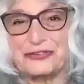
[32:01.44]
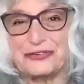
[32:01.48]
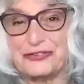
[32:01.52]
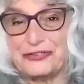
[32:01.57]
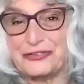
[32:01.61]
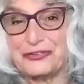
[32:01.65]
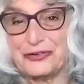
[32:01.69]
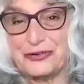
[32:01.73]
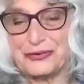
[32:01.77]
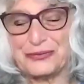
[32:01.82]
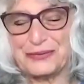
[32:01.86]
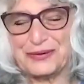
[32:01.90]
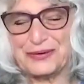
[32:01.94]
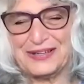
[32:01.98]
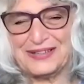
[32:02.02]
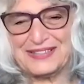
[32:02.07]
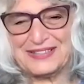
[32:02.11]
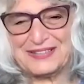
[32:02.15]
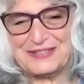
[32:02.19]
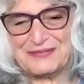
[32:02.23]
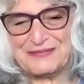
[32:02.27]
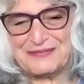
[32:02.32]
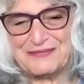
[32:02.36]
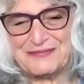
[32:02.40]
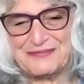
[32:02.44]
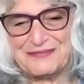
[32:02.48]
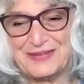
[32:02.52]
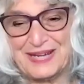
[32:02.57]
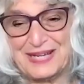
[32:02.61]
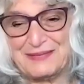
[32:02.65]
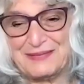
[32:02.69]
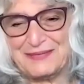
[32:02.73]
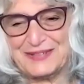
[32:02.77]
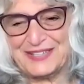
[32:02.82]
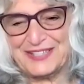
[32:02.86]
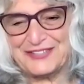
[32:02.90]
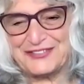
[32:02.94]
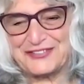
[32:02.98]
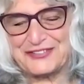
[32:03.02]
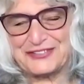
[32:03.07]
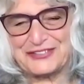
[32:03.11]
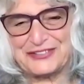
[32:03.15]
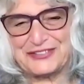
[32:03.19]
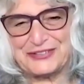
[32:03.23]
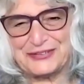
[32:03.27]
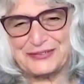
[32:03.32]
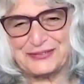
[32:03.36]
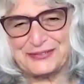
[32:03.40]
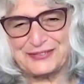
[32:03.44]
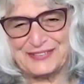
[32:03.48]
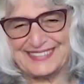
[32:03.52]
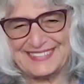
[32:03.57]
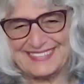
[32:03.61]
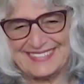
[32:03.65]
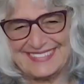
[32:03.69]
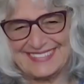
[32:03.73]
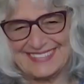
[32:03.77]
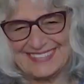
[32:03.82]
so welcome. My pleasure too.